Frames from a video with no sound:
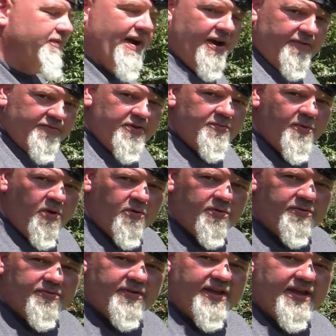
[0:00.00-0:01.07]
to fire a few more,
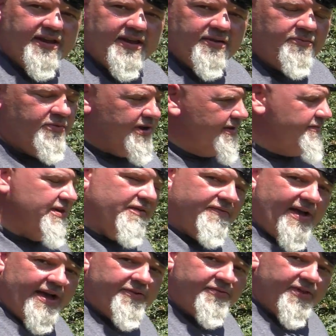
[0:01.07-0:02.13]
and then we'll give you our final